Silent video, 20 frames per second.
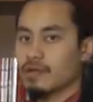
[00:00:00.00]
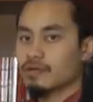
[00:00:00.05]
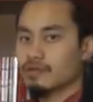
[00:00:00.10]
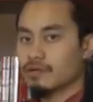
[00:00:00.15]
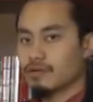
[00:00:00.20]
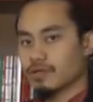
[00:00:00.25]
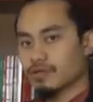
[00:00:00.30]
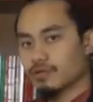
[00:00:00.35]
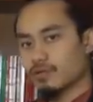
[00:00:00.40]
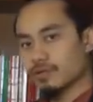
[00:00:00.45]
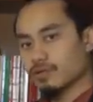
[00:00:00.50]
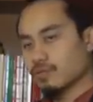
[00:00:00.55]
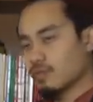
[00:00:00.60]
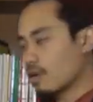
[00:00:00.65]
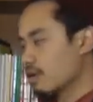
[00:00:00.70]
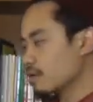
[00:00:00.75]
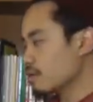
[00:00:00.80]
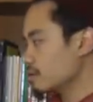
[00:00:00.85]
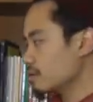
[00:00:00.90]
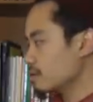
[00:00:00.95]
So this was
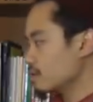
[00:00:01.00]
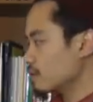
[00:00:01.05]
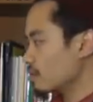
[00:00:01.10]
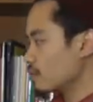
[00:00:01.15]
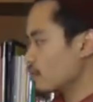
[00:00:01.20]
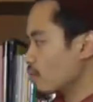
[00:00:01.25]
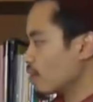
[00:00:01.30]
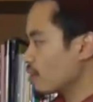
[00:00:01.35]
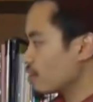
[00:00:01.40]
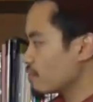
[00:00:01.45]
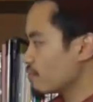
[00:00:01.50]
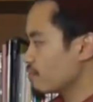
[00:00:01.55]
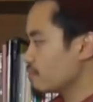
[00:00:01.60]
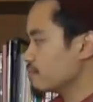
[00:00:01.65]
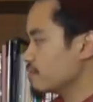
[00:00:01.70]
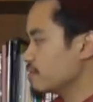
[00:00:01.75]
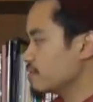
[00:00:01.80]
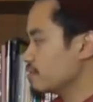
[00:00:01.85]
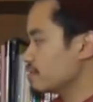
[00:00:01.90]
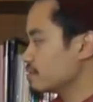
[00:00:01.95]
one of
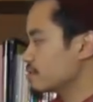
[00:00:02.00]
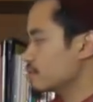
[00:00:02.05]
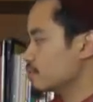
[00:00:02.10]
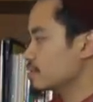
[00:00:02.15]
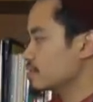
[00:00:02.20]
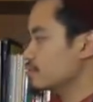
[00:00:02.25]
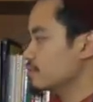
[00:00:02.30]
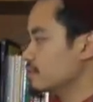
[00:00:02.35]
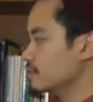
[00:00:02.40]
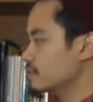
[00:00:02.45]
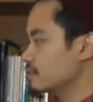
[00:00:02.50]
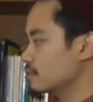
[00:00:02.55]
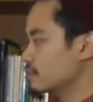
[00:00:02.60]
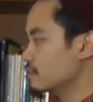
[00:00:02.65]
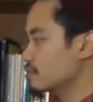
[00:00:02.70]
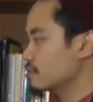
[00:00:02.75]
the meanings which we